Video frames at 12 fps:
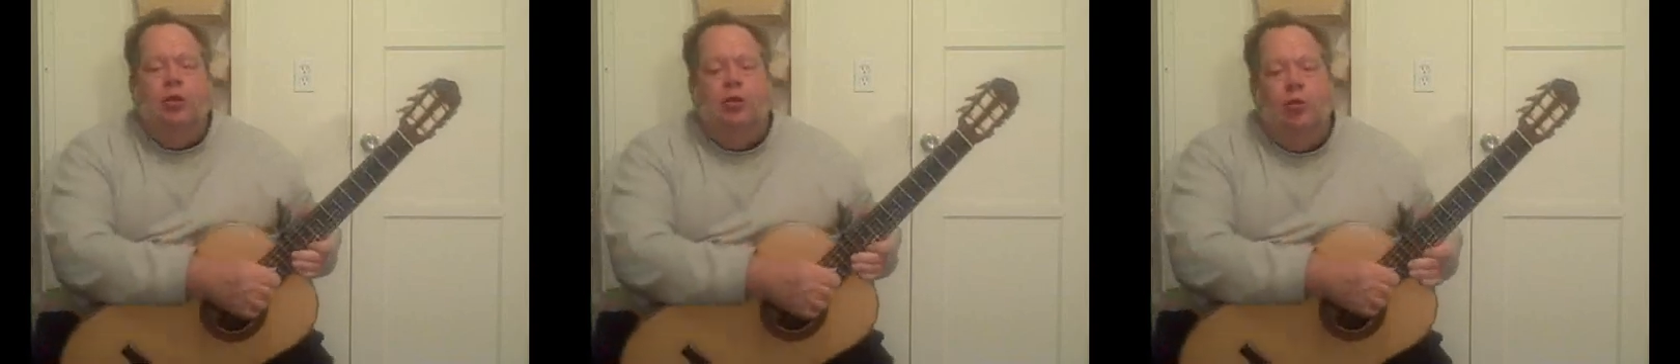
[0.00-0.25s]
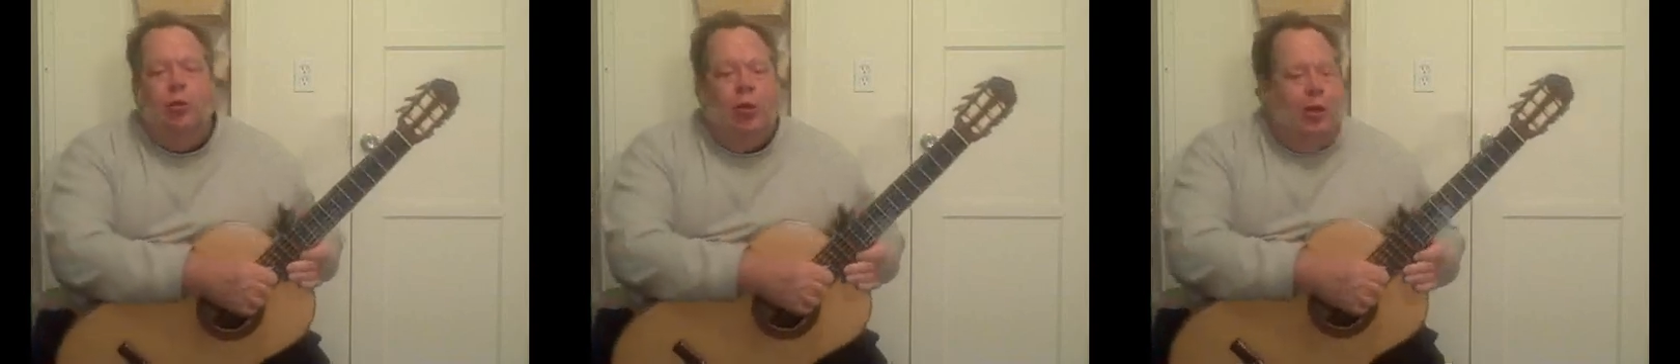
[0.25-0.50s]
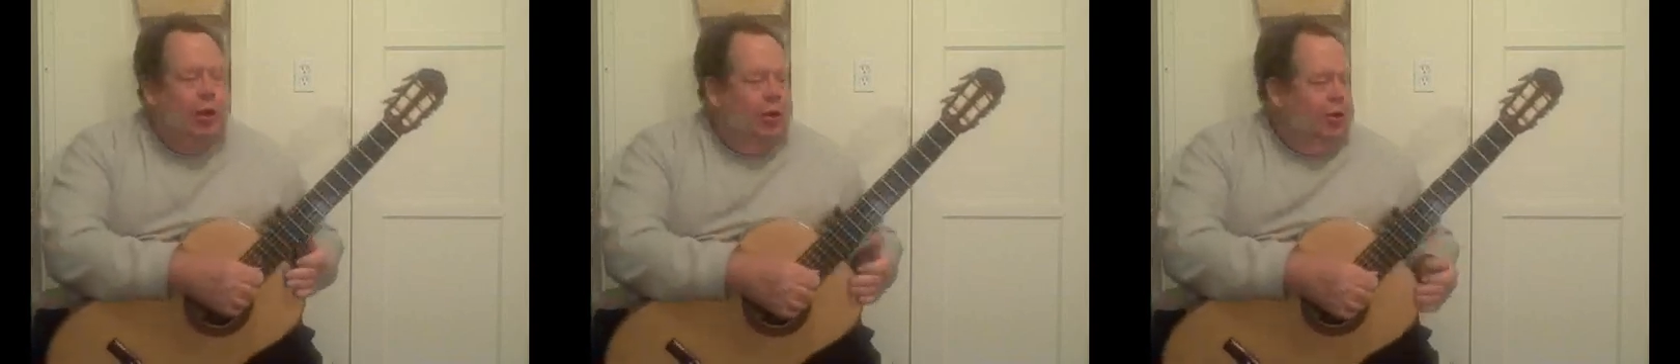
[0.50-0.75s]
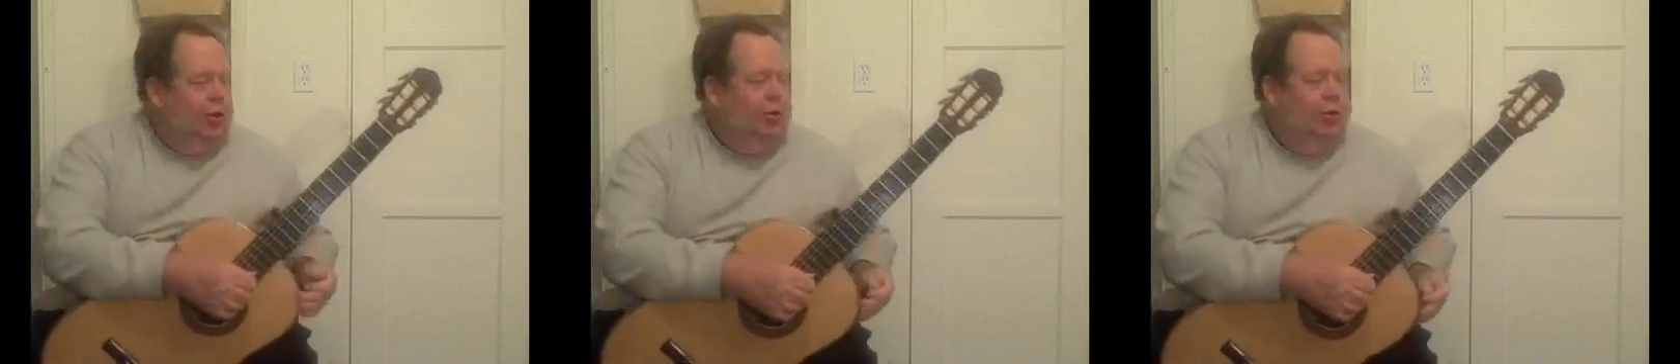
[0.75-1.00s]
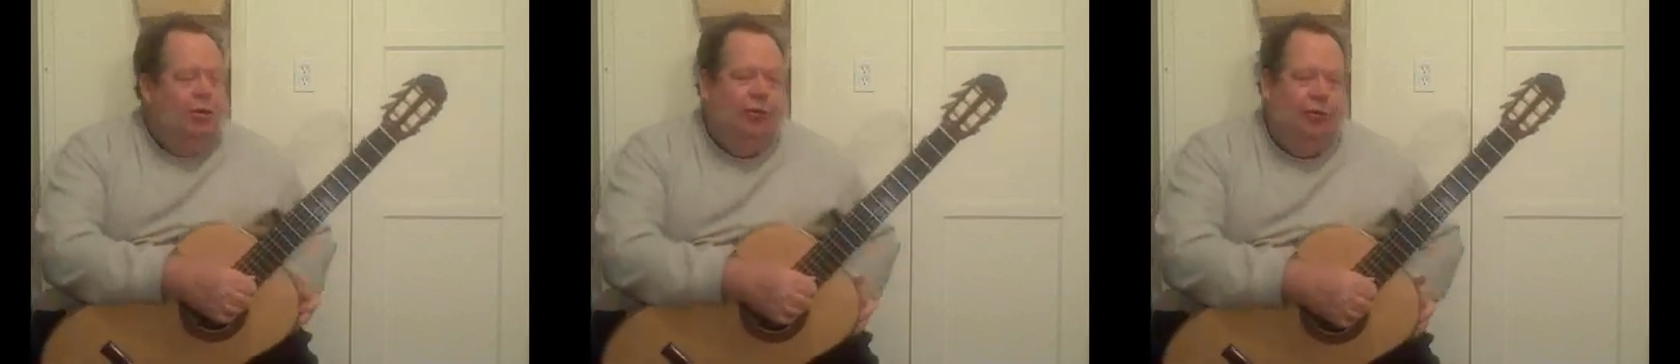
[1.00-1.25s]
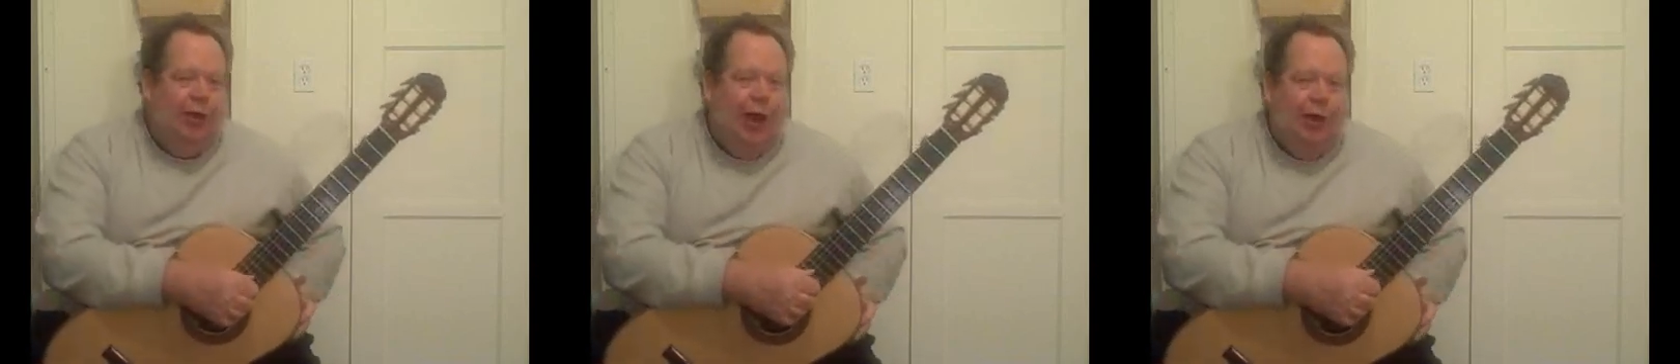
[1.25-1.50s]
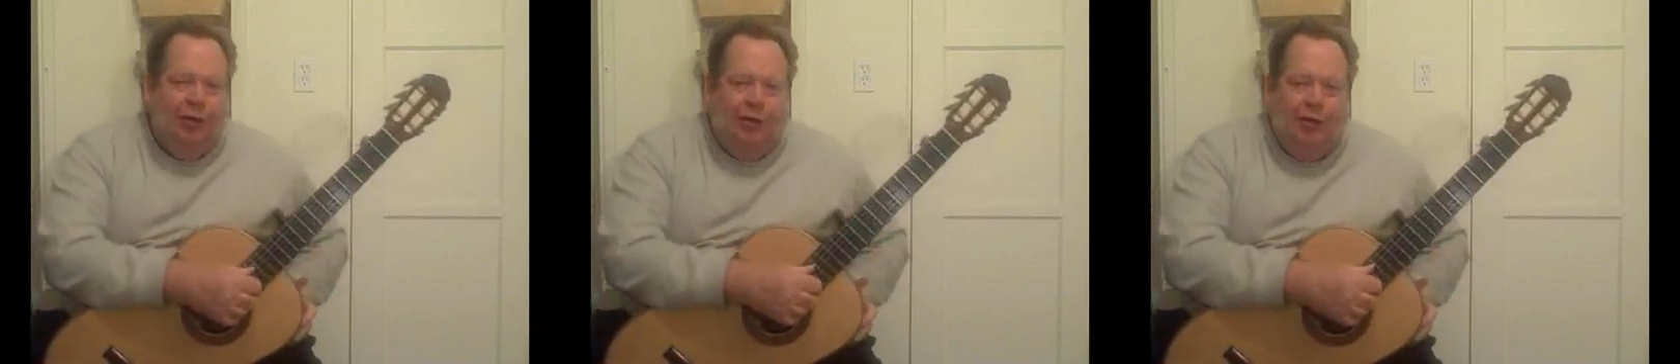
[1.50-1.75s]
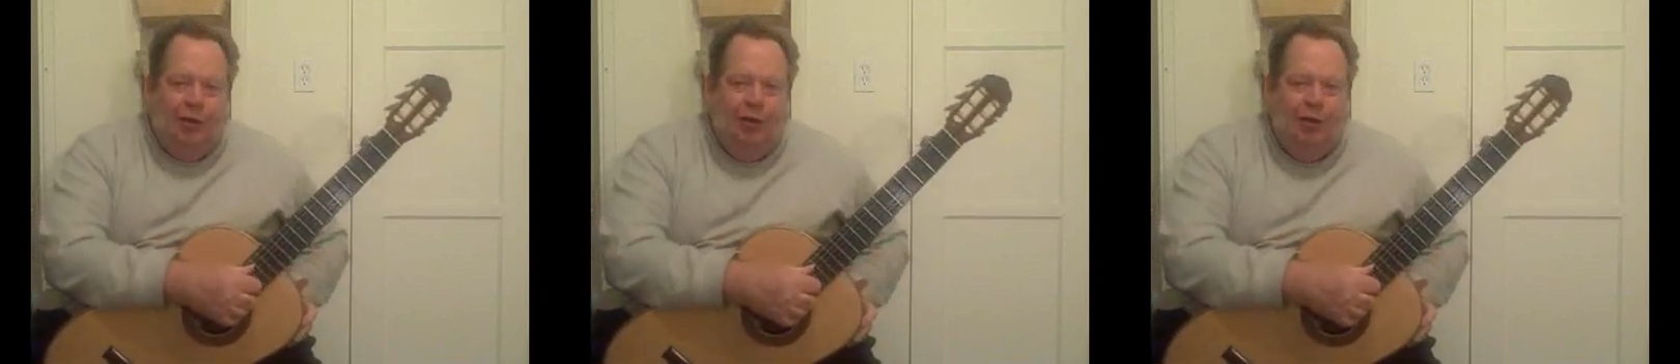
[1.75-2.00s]
So by now you've
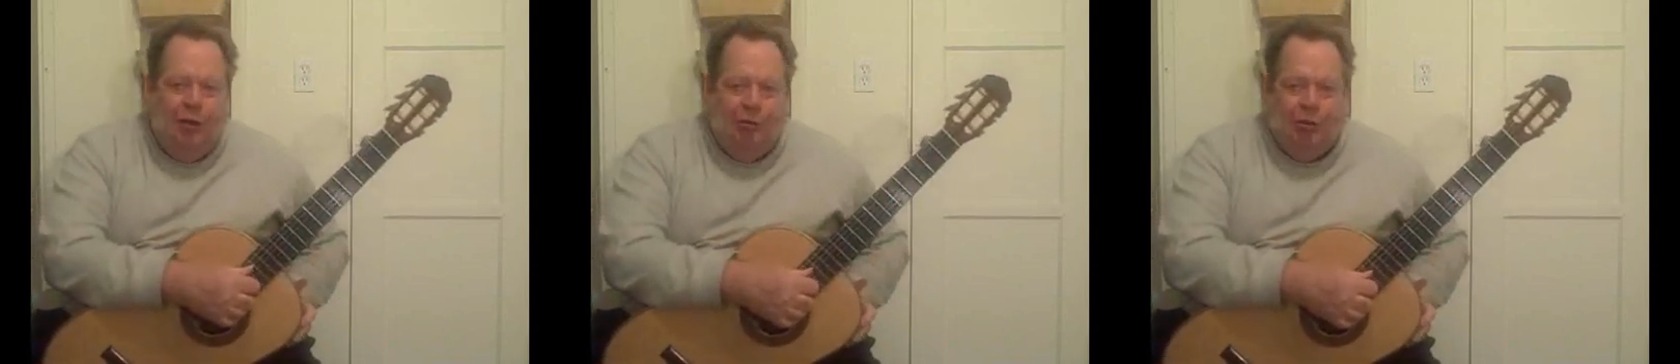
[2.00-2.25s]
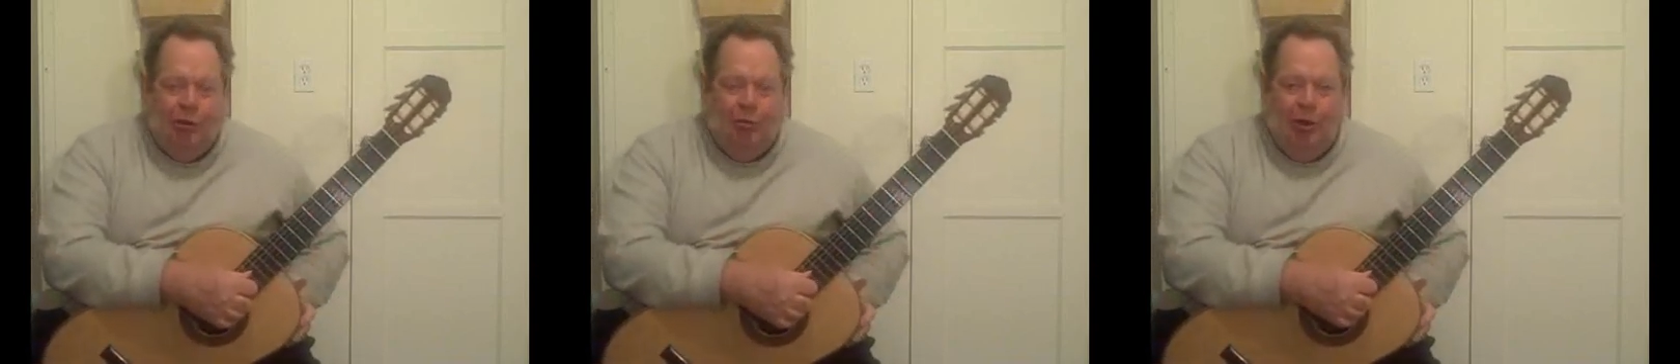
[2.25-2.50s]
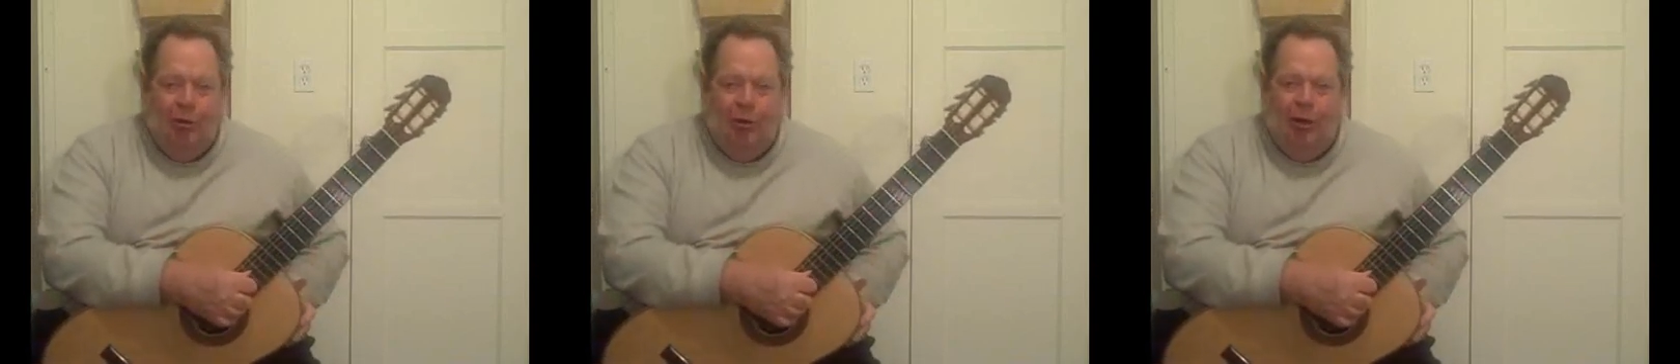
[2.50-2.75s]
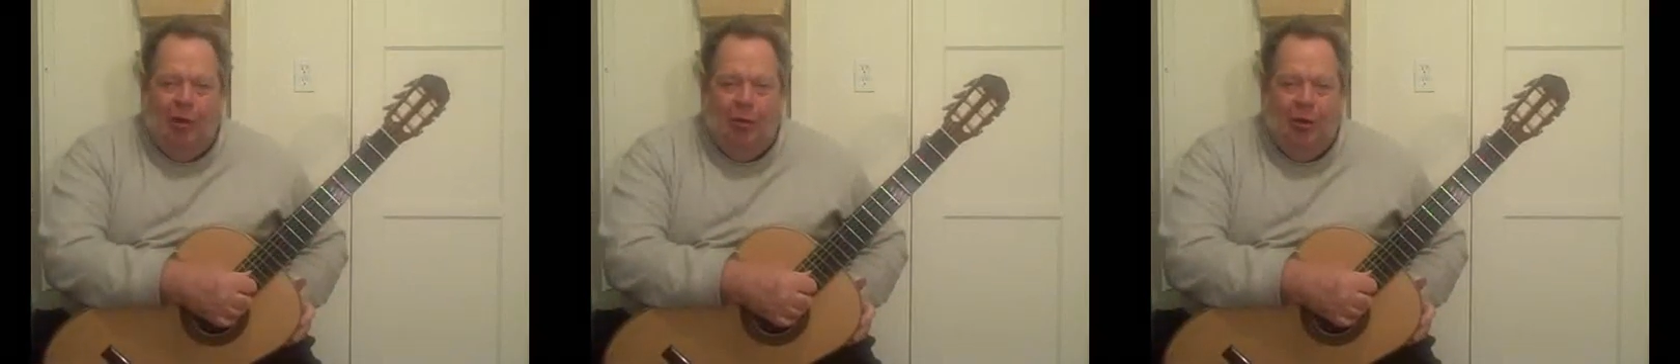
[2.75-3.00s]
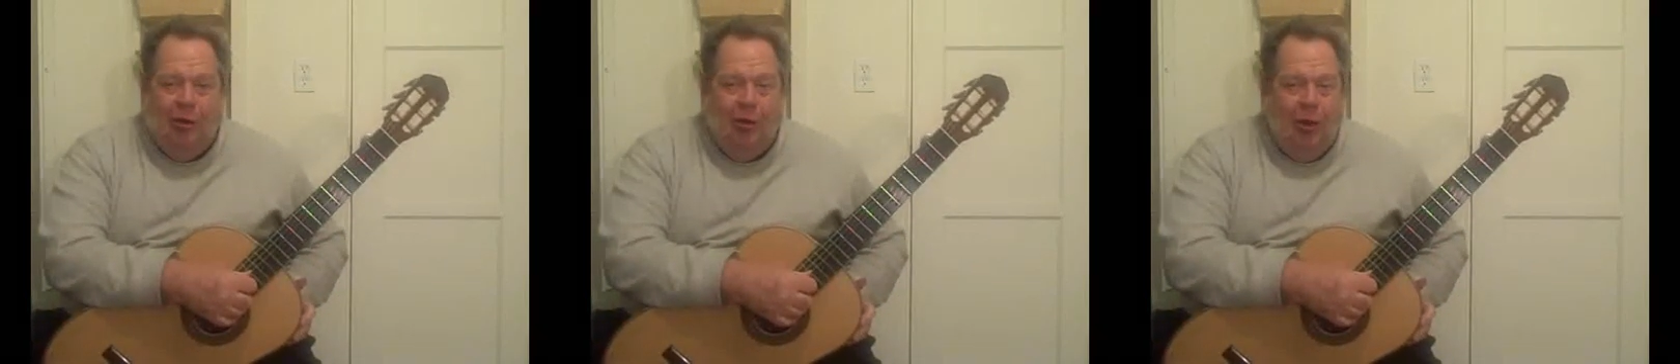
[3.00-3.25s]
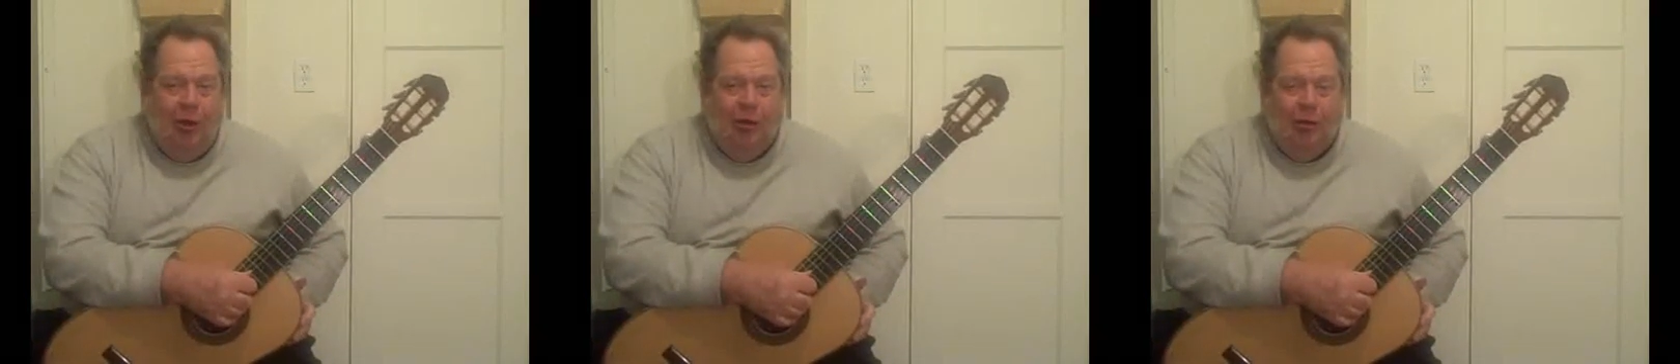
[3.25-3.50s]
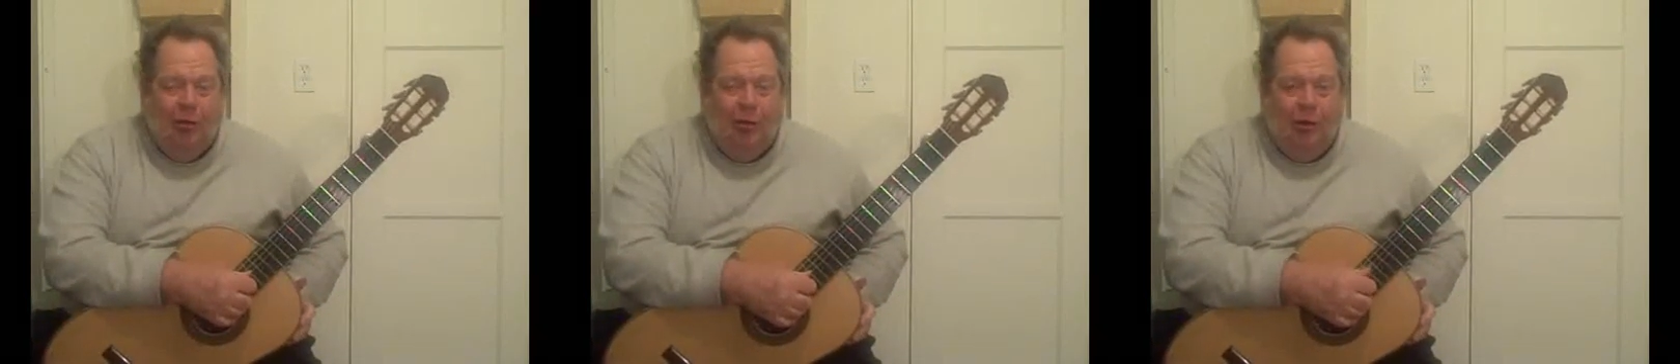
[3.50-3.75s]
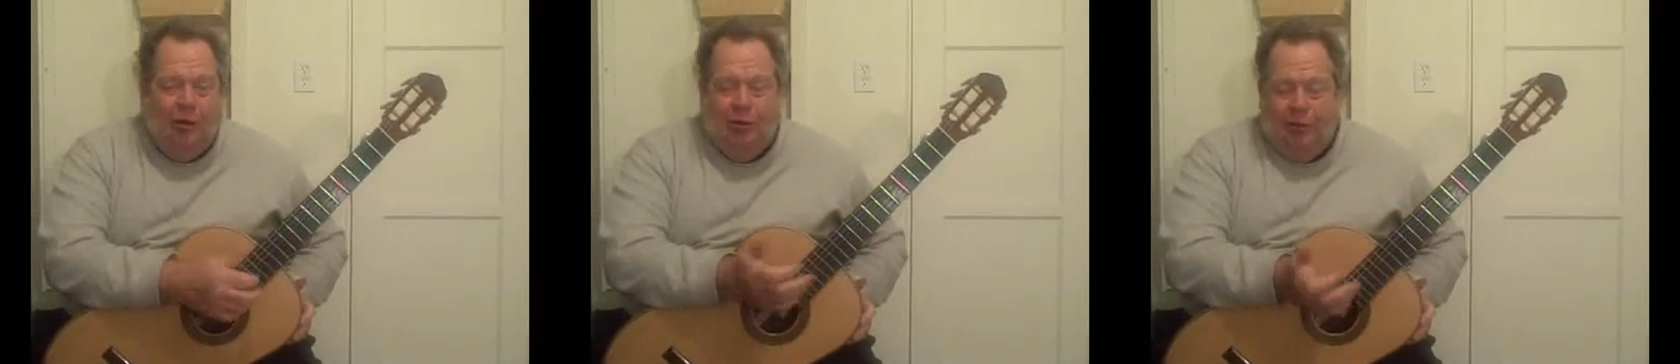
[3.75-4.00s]
gathered, I'm sure by reading about the ninth
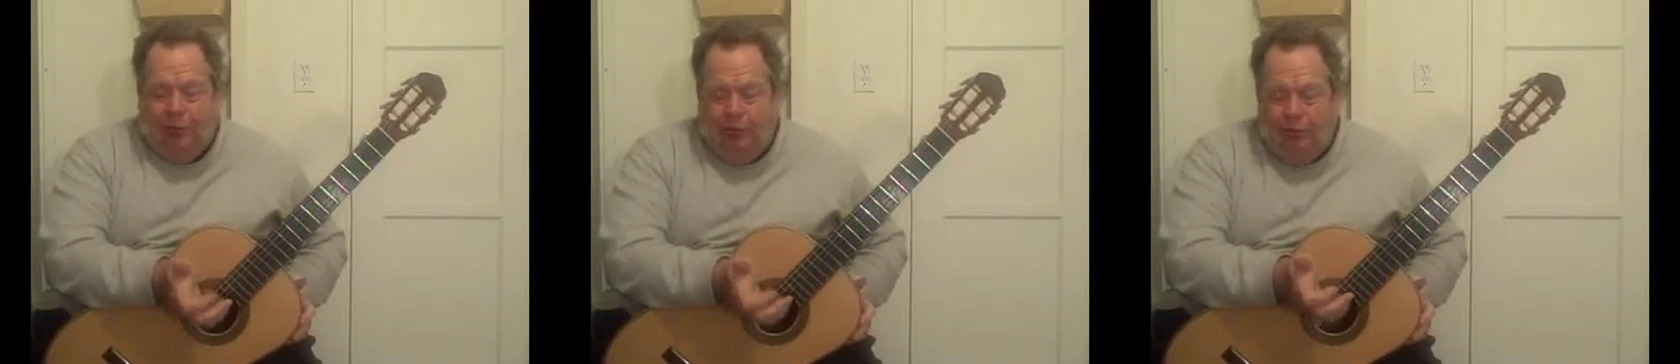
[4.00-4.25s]
chords,